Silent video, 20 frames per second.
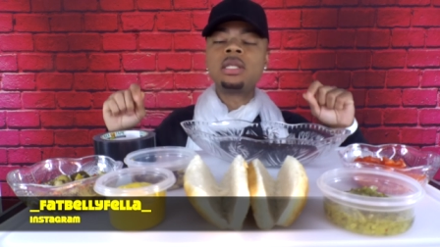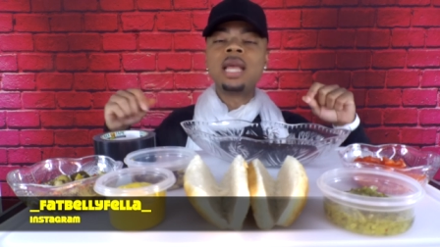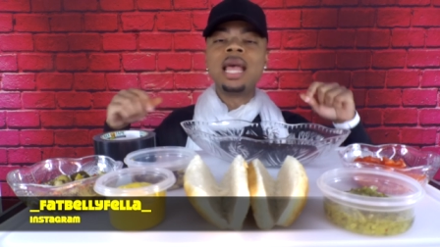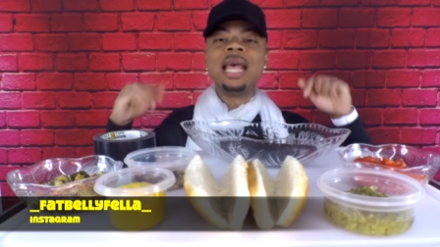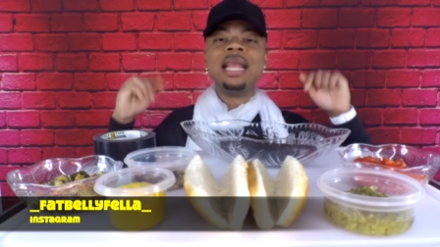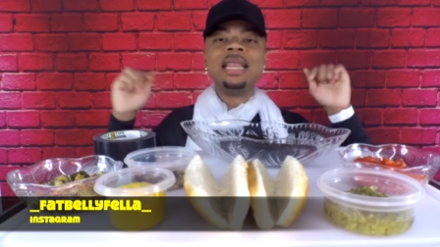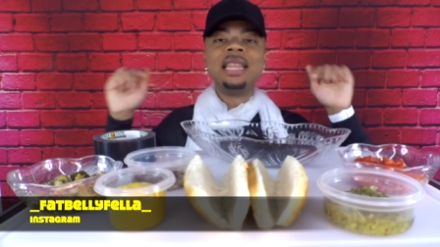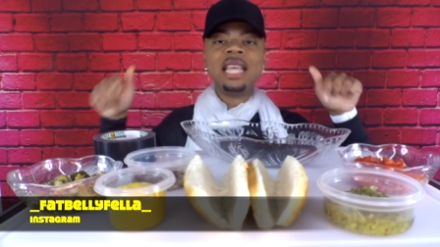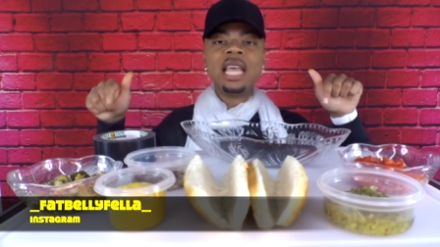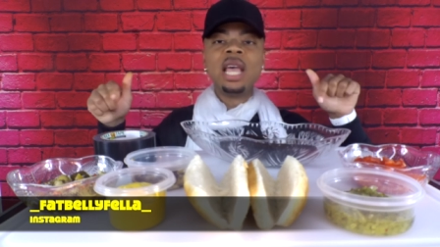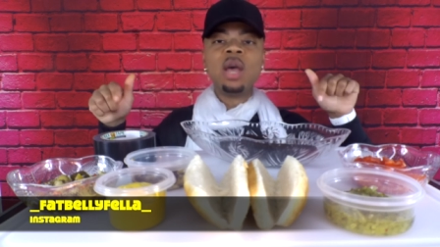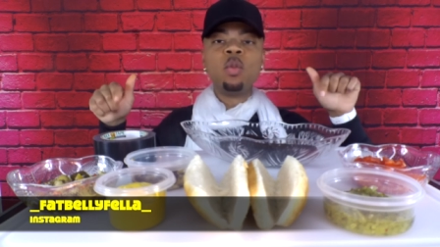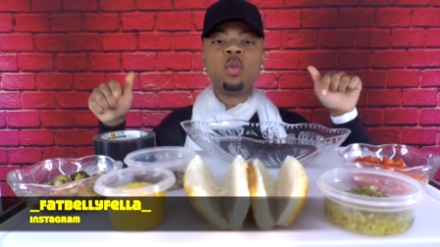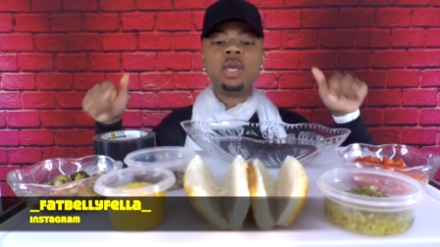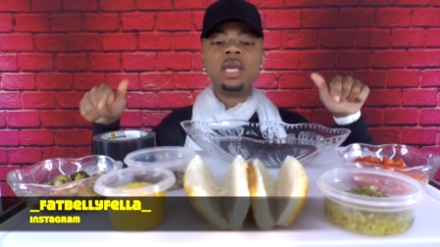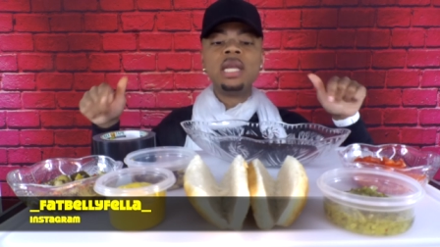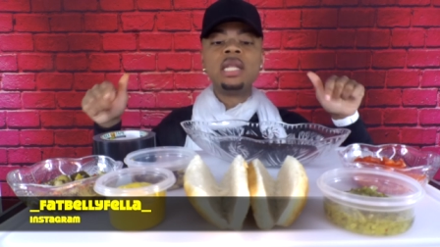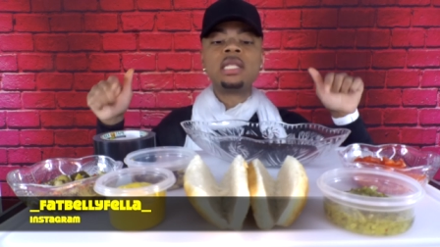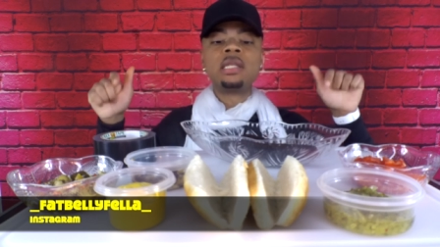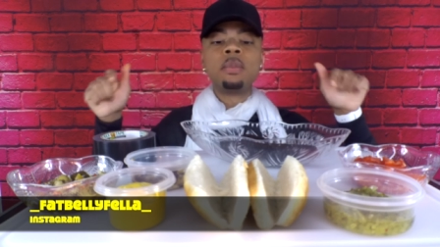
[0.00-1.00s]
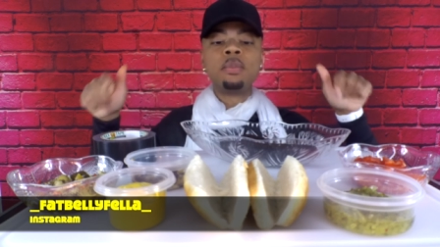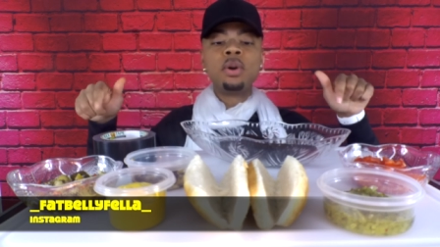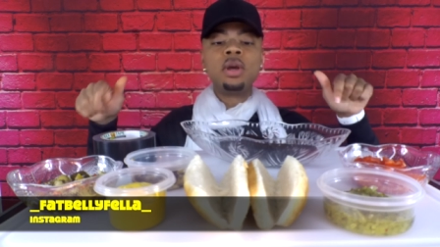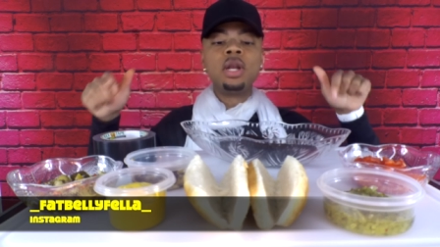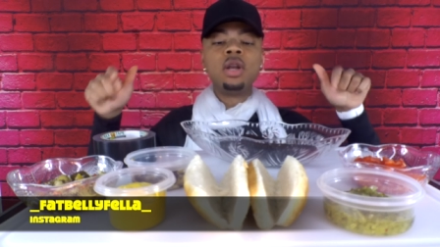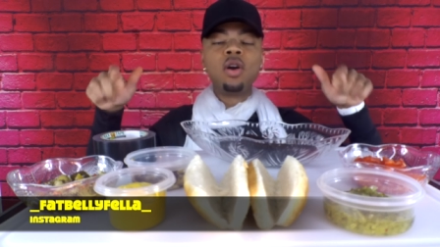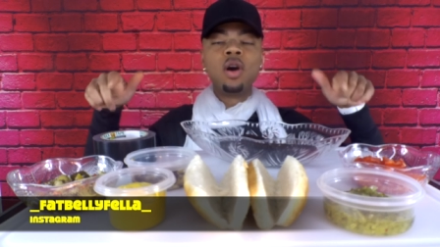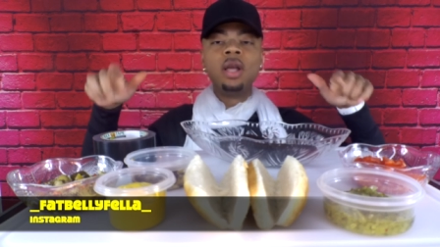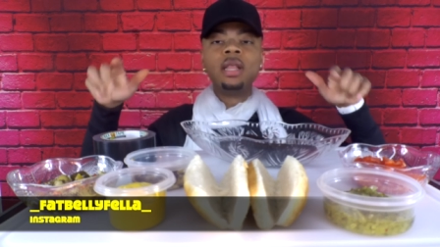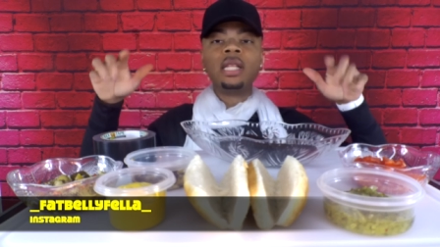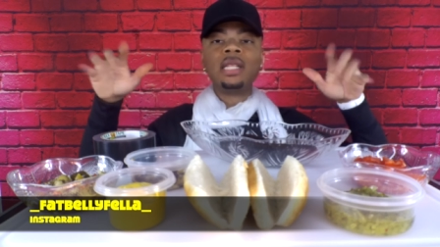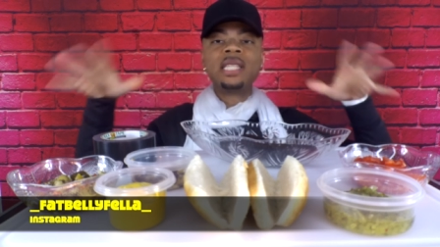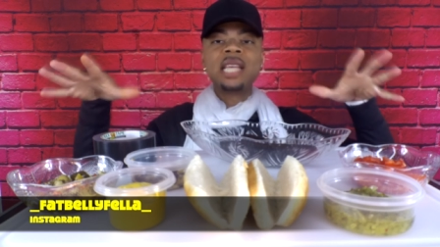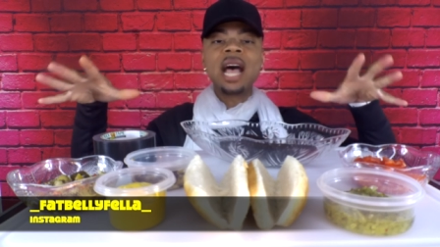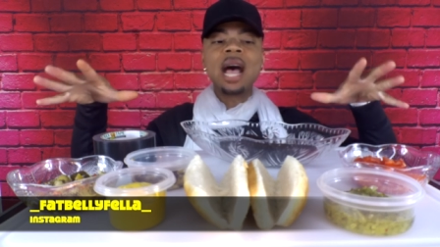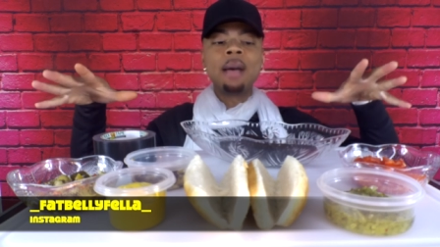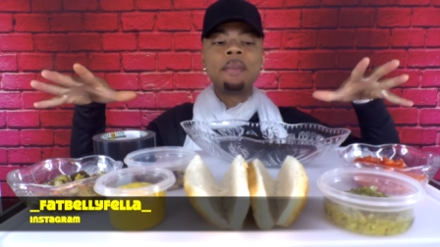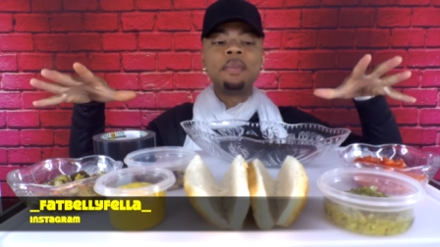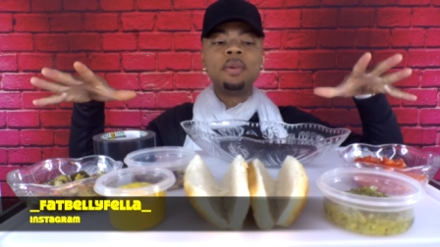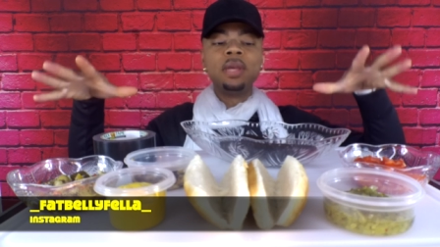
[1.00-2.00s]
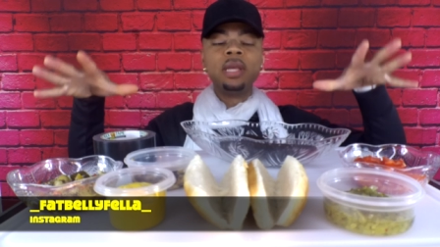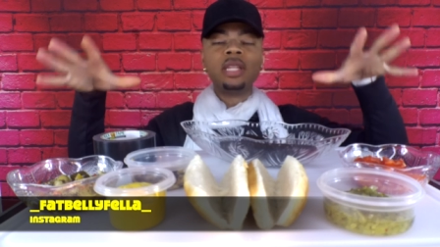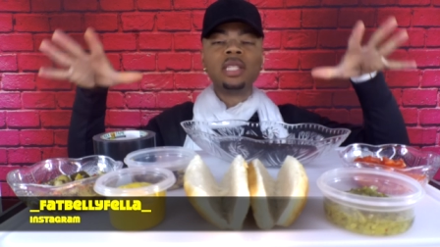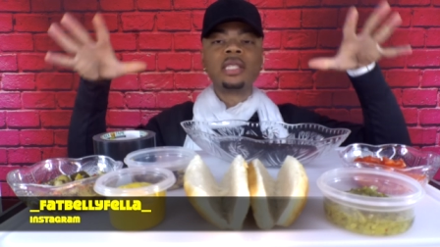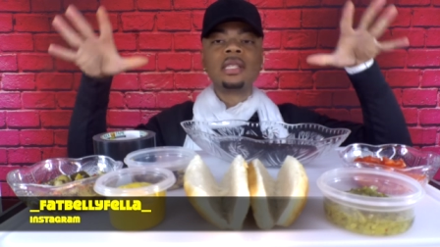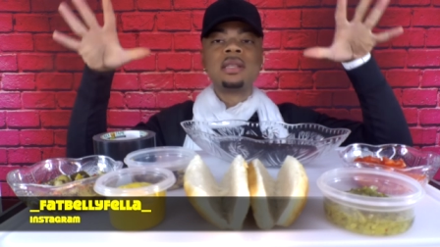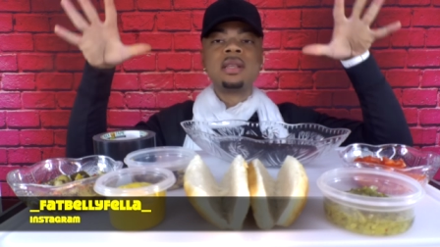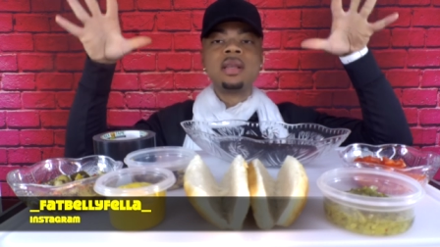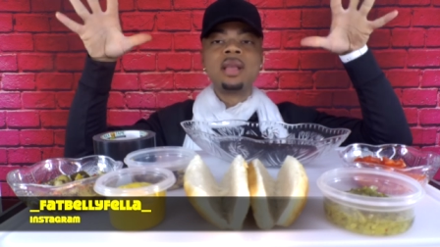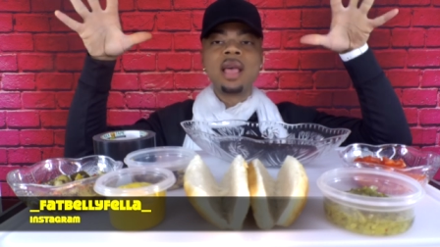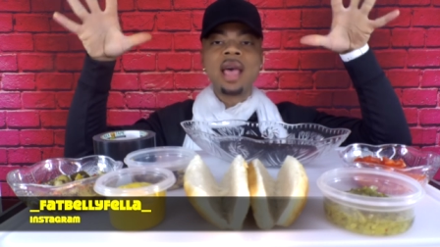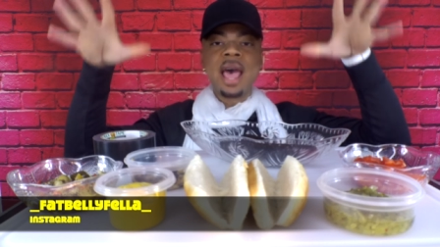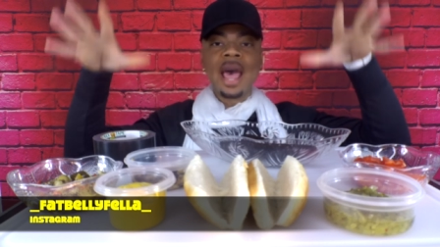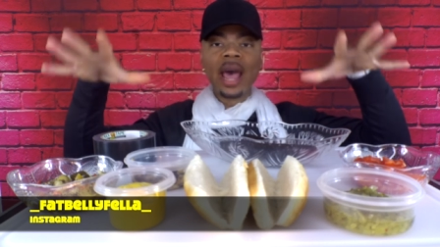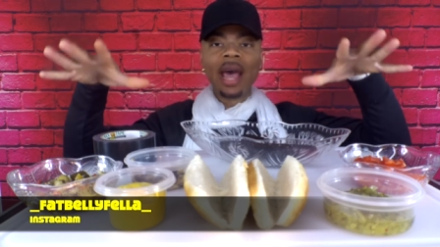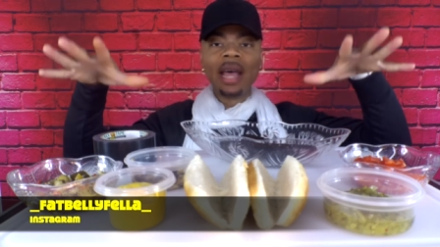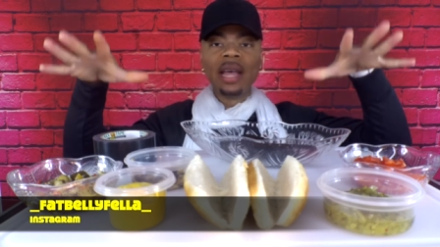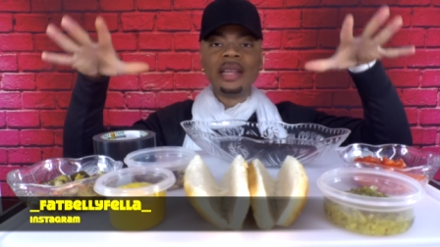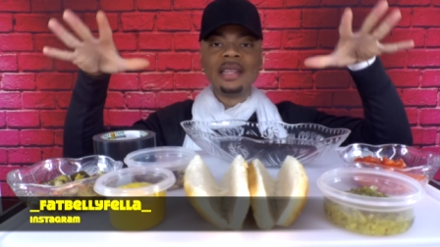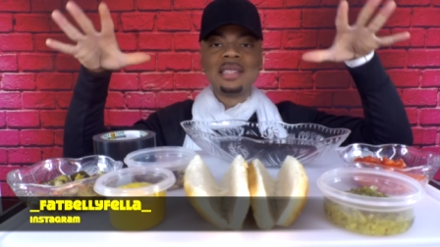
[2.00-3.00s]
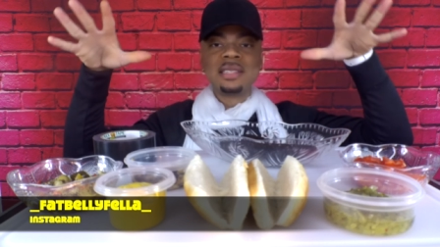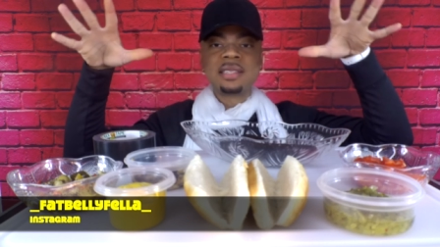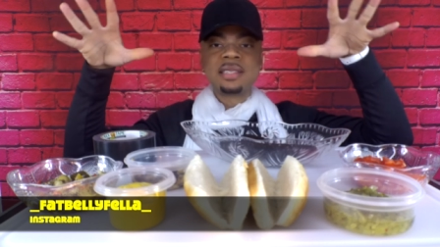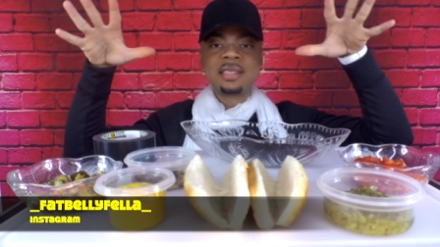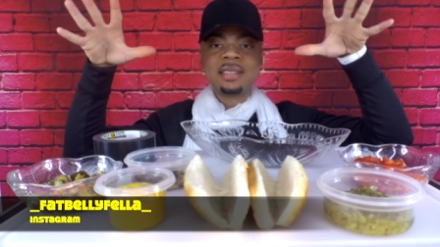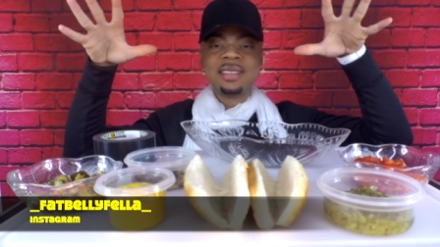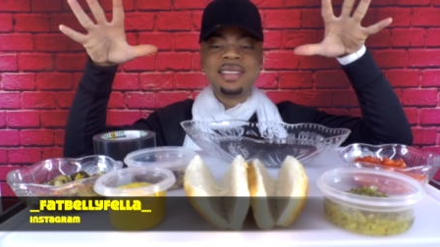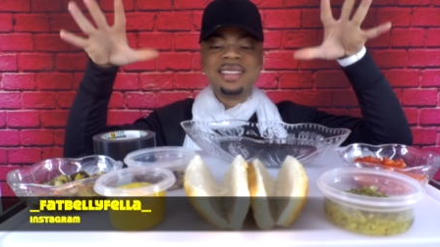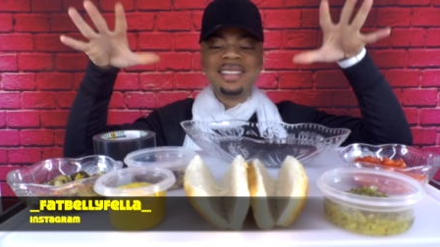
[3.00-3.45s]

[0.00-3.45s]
and then we get to putting on the toppings as